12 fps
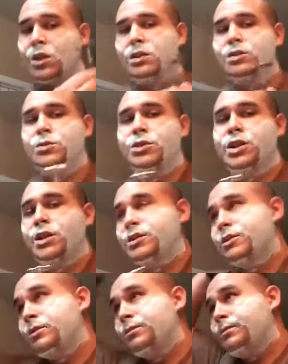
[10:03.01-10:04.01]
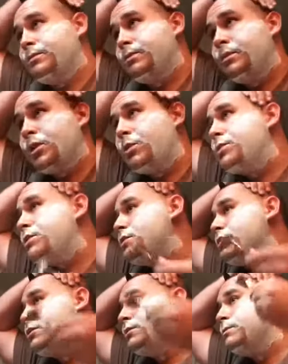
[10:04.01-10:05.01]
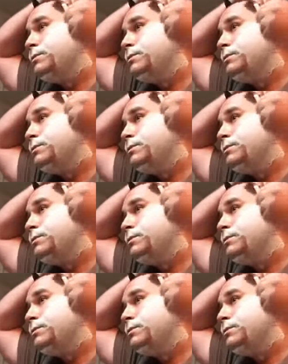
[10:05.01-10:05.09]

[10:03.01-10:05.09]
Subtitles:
switch hands. It's always easier.